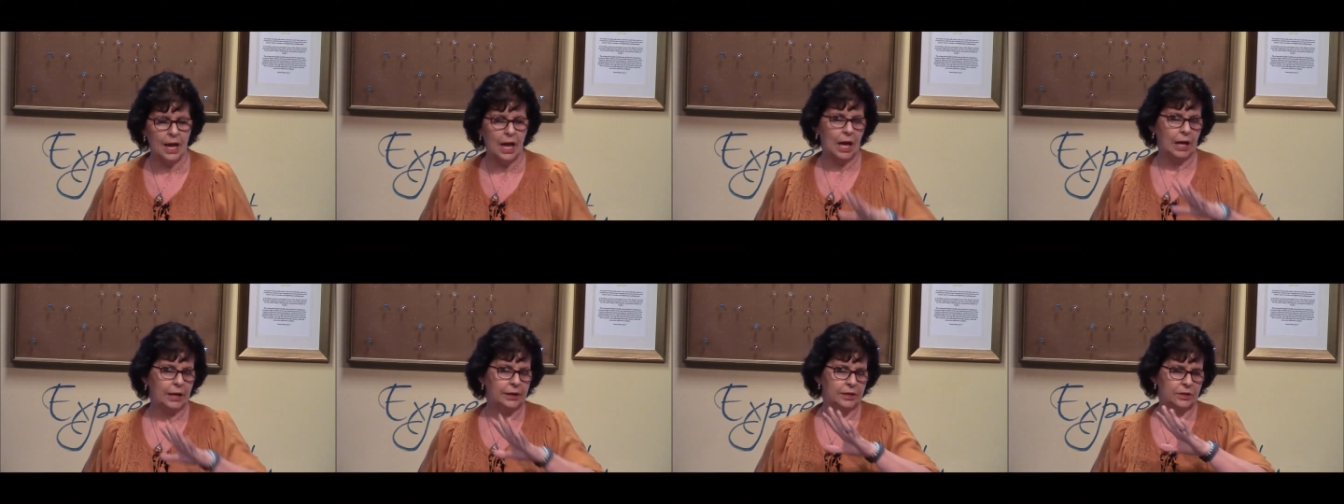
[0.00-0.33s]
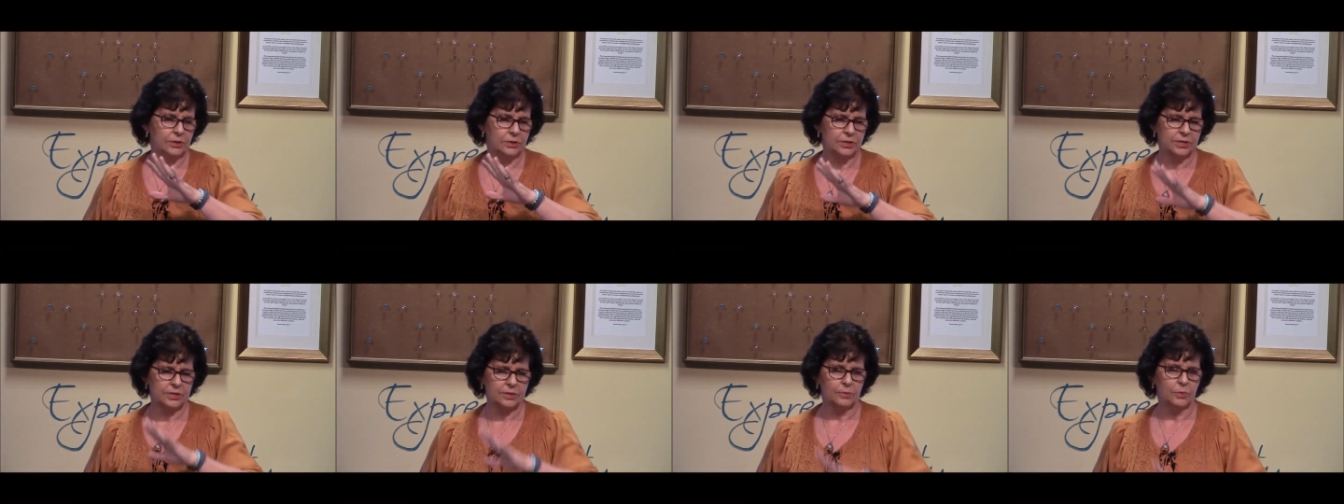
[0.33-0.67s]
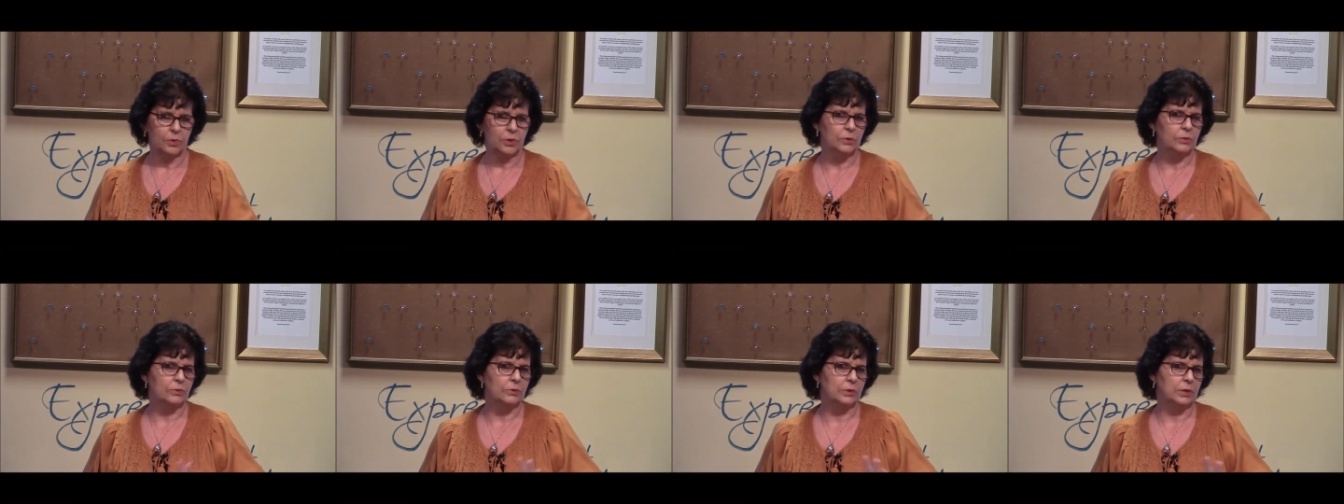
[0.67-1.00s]
And here's some
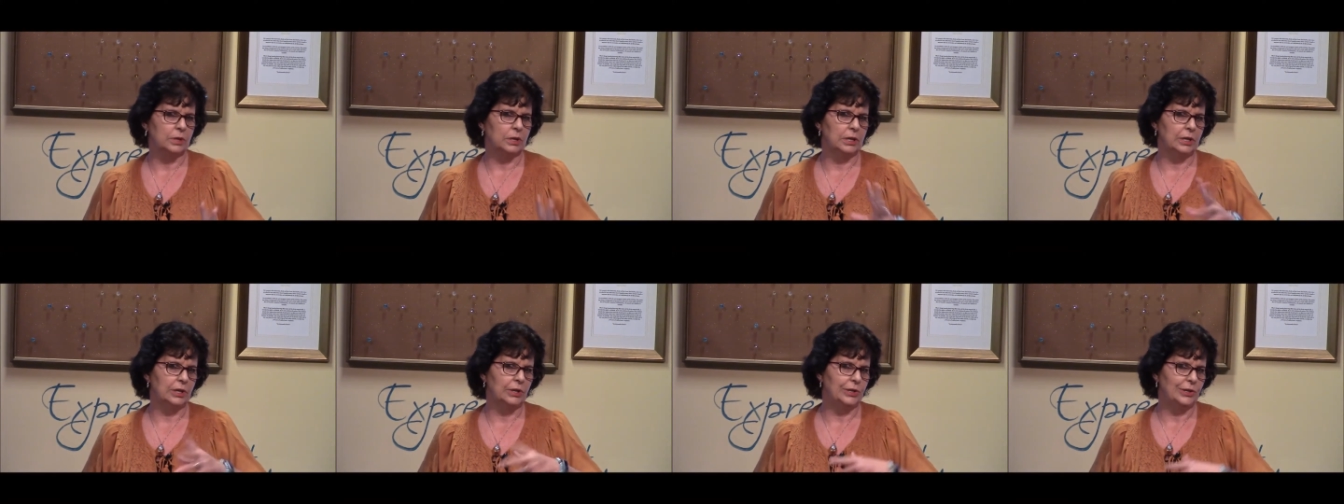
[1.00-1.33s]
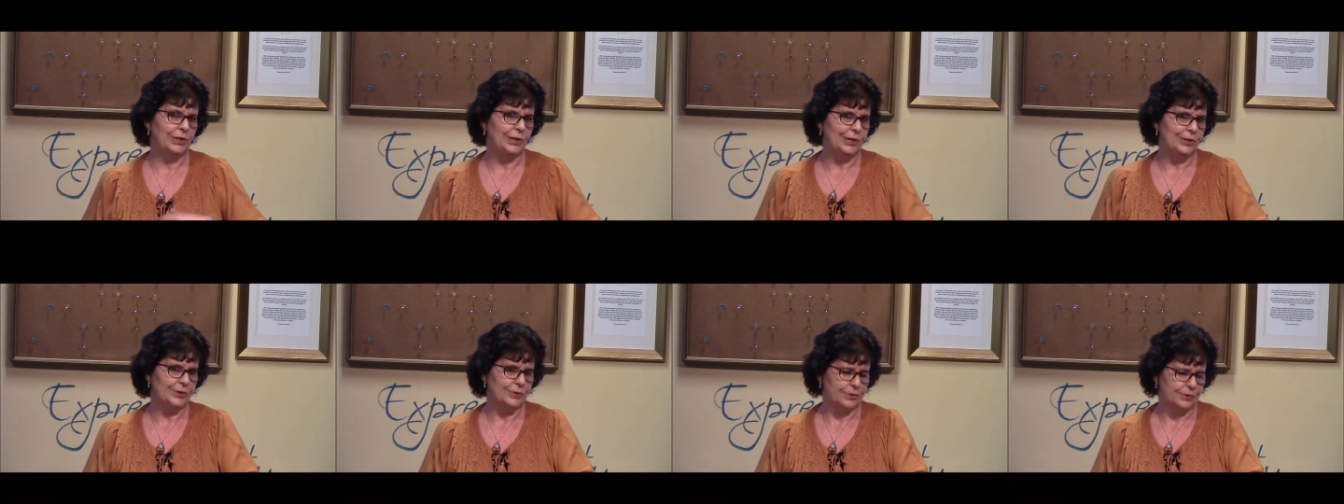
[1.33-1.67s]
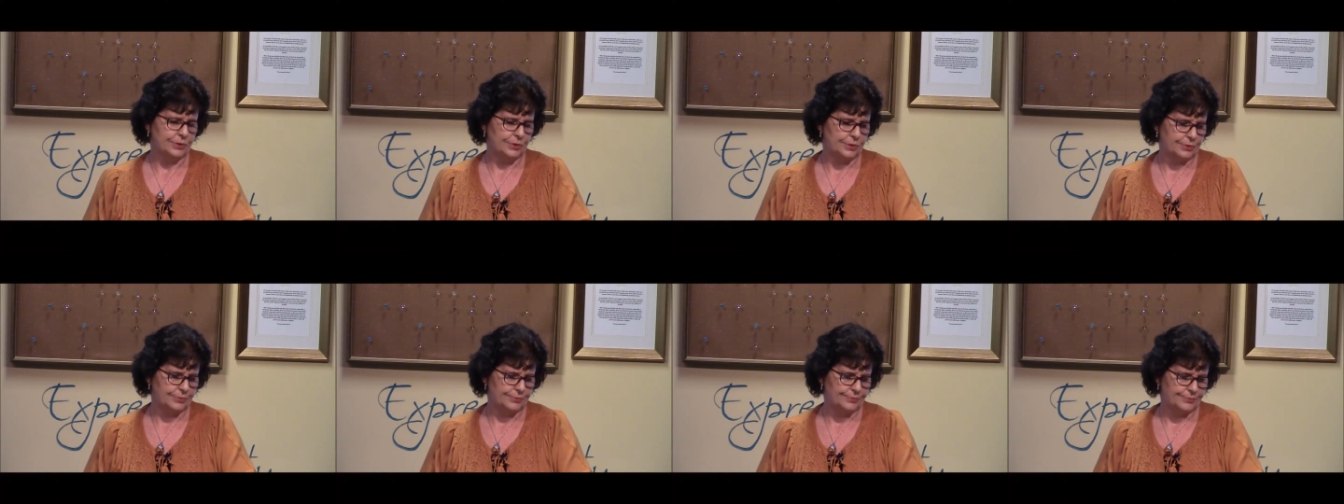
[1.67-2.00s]
more really good
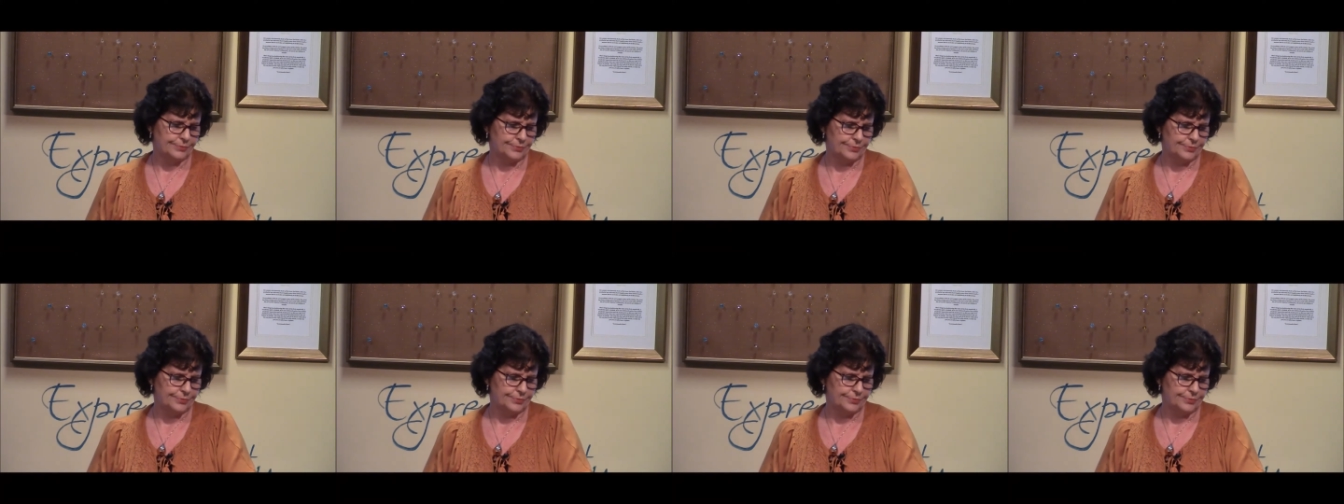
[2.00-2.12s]
news.